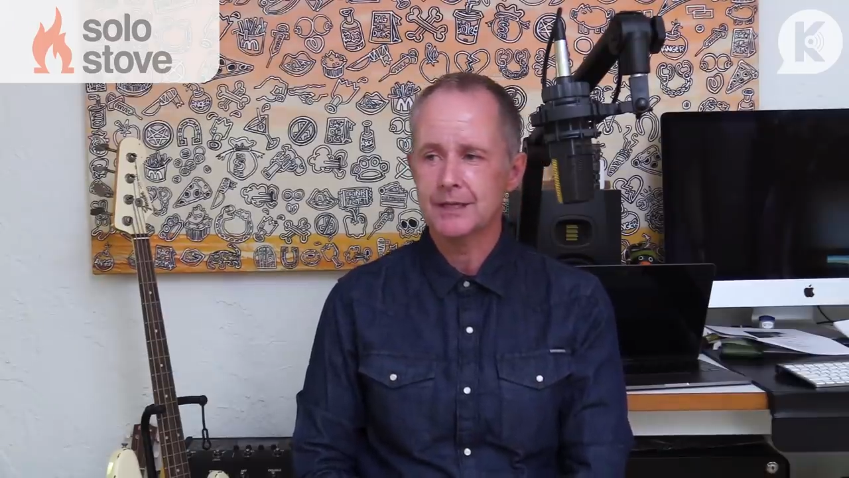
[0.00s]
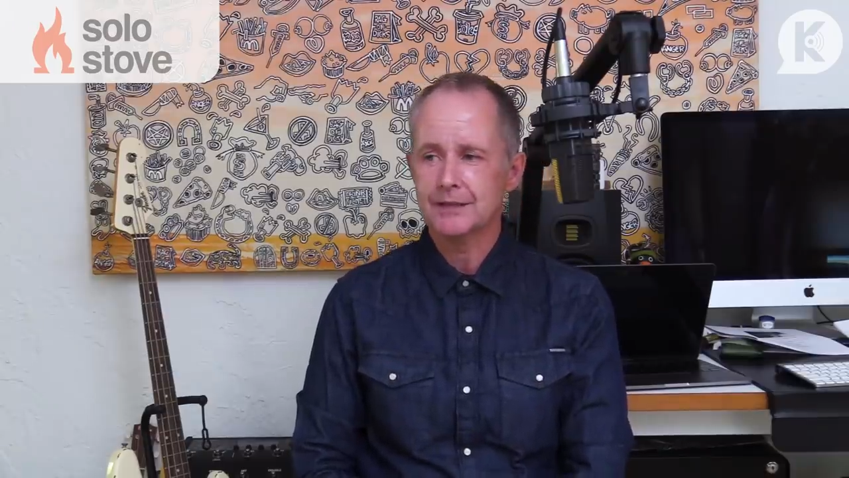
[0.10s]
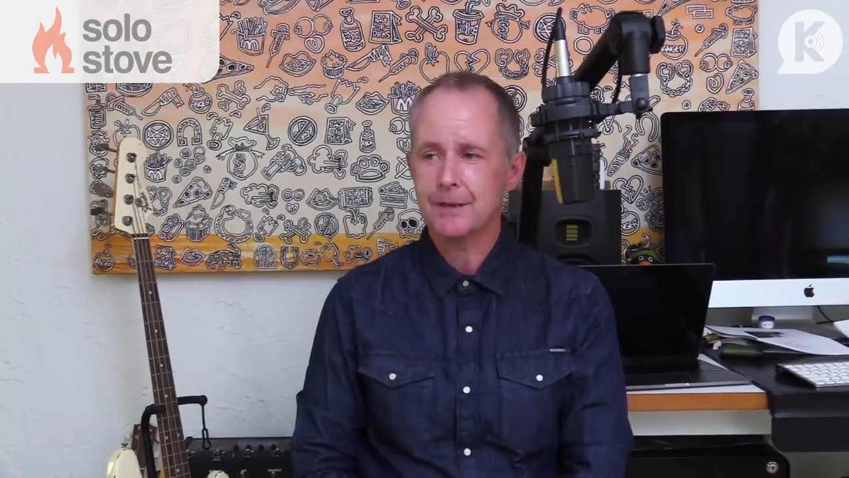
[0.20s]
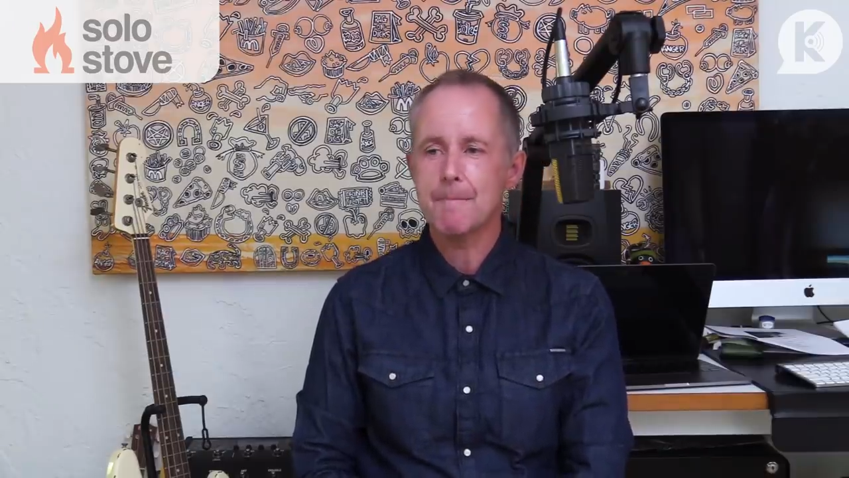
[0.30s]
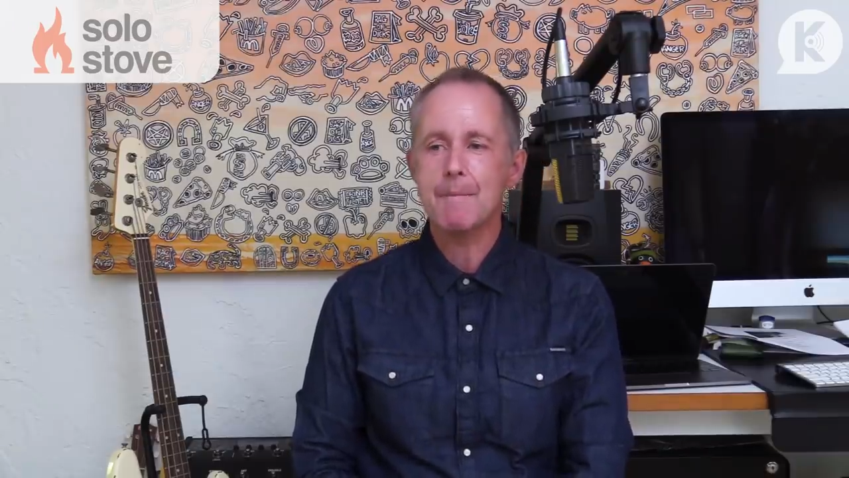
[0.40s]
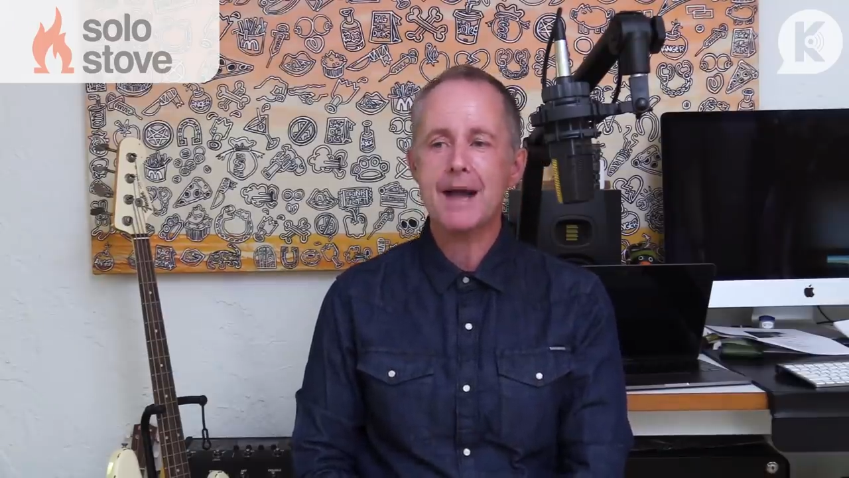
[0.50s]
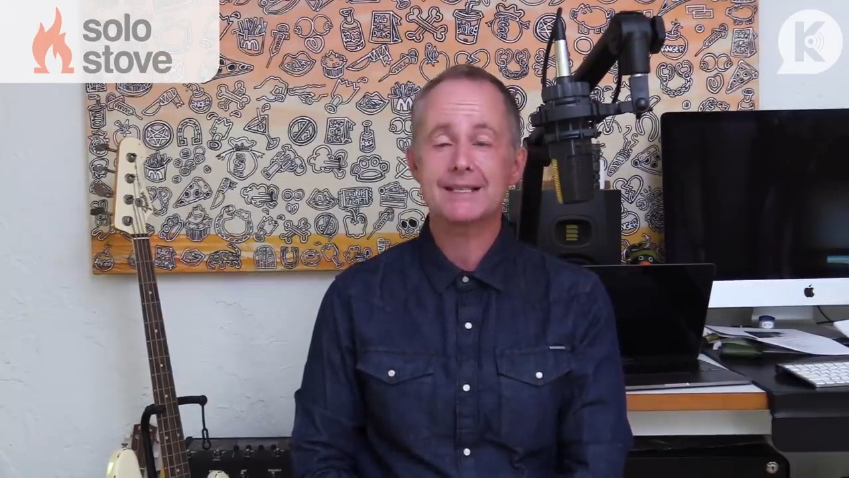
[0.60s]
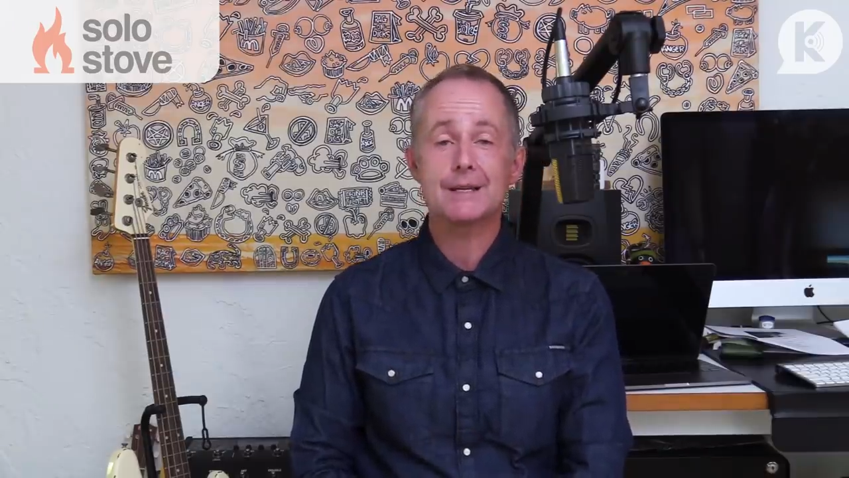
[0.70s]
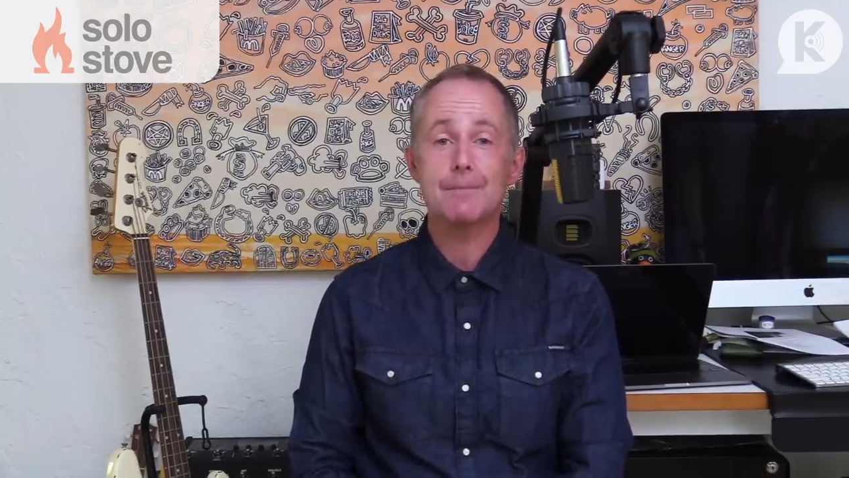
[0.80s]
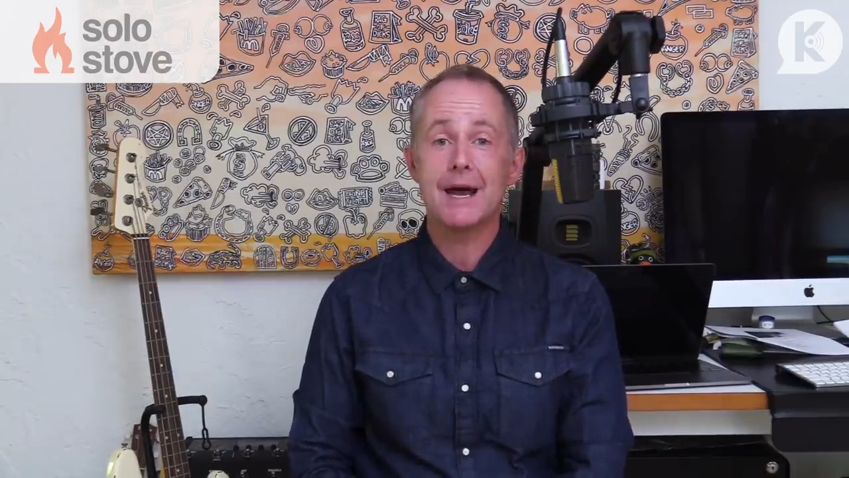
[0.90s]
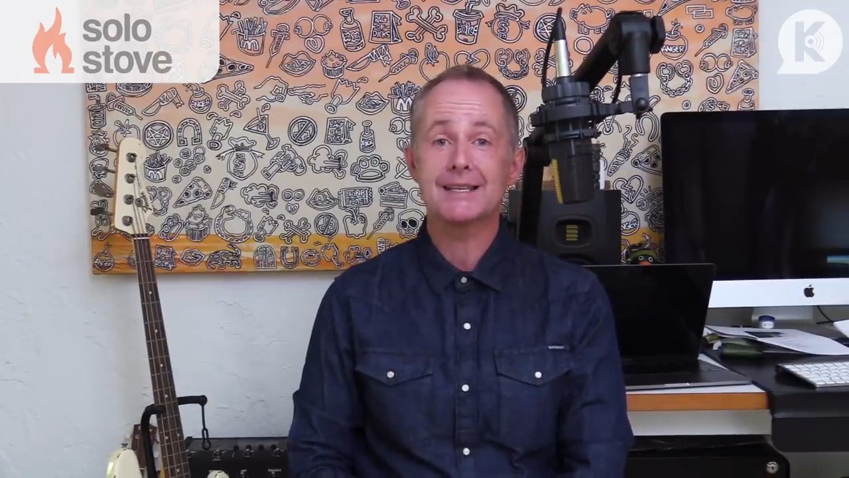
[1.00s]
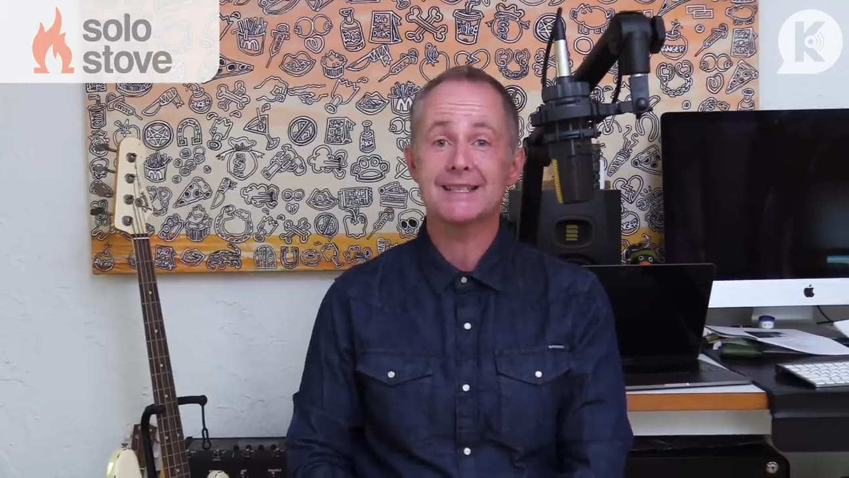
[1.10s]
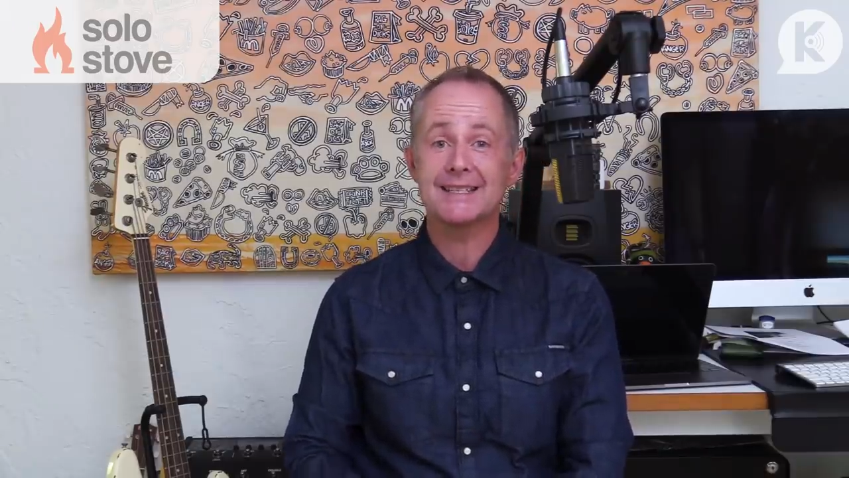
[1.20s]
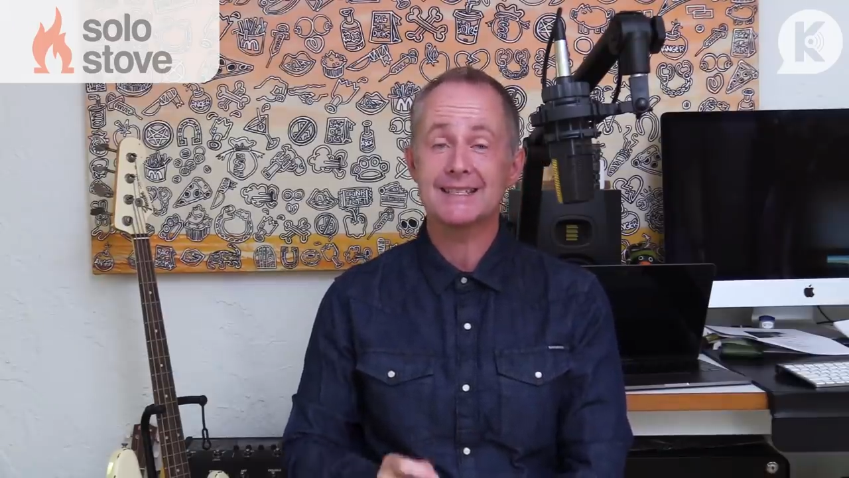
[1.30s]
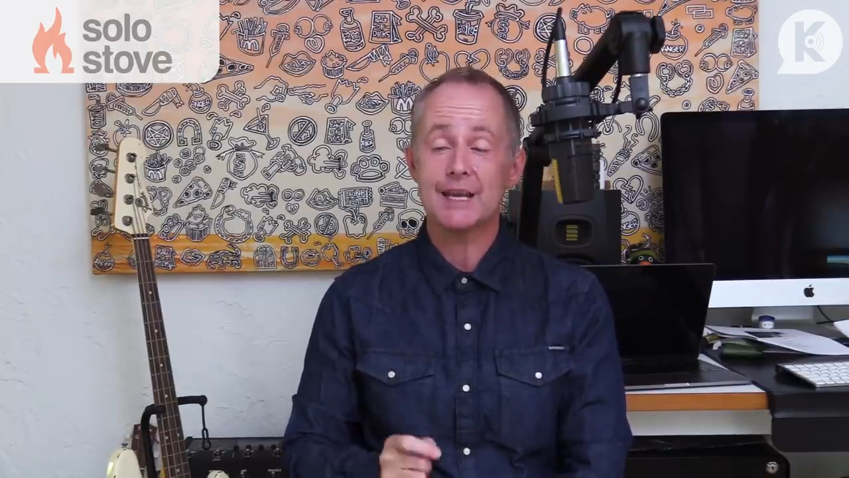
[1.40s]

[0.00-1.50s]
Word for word: that maximizes